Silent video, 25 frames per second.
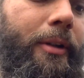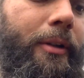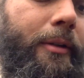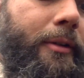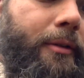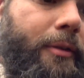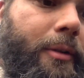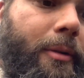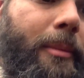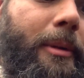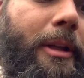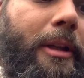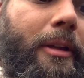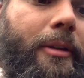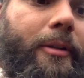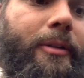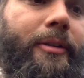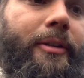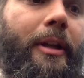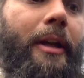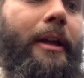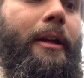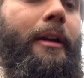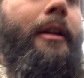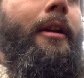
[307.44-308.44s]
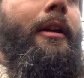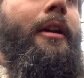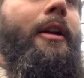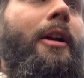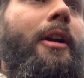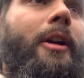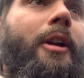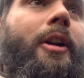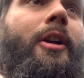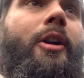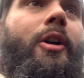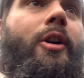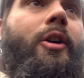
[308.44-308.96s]
from the other side,
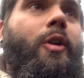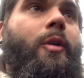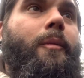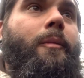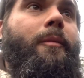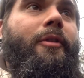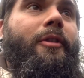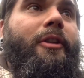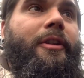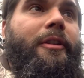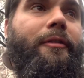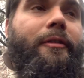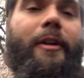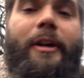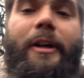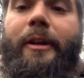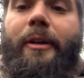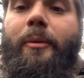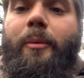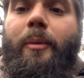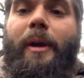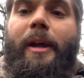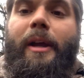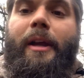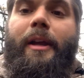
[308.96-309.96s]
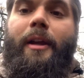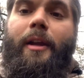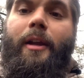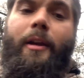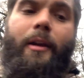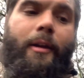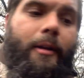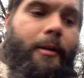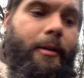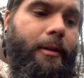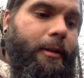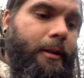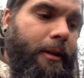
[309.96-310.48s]
hopefully find a way
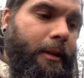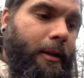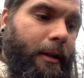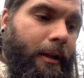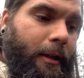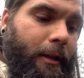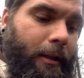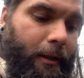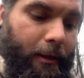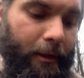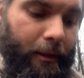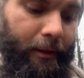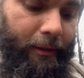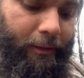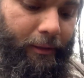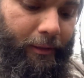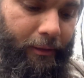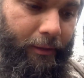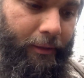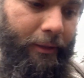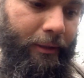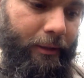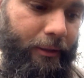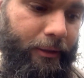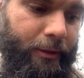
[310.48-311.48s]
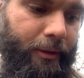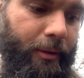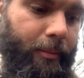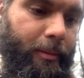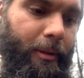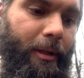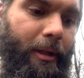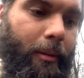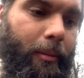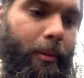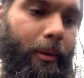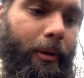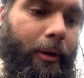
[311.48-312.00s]
in
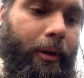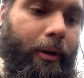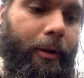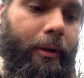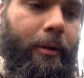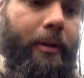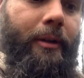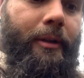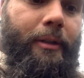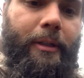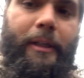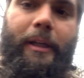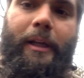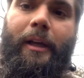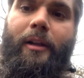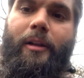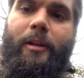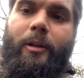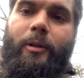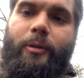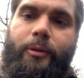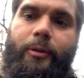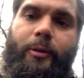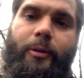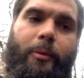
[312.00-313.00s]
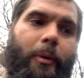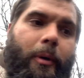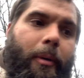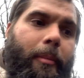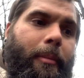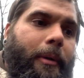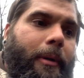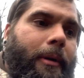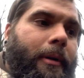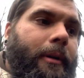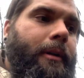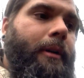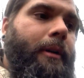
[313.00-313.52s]
to be able to get close to them.